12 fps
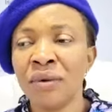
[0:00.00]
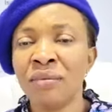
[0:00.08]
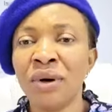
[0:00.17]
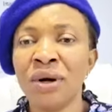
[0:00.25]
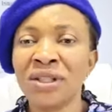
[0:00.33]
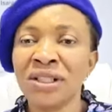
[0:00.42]

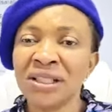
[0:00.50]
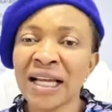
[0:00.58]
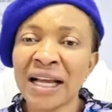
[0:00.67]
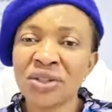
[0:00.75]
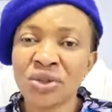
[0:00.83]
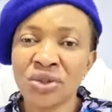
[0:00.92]
But
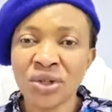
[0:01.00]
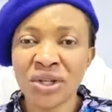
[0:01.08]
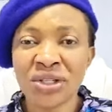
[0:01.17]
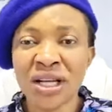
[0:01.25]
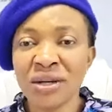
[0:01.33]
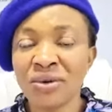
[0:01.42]
that
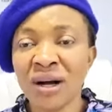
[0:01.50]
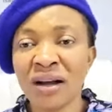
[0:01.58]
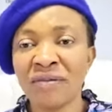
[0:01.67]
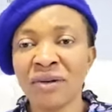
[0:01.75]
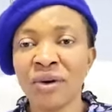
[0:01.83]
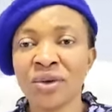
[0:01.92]
trust that you
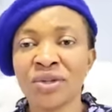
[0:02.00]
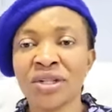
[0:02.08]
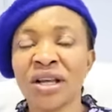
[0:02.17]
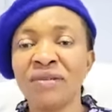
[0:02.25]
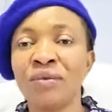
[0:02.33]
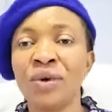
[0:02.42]
have for
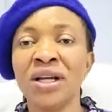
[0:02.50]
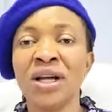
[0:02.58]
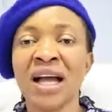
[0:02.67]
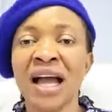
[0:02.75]
yourself will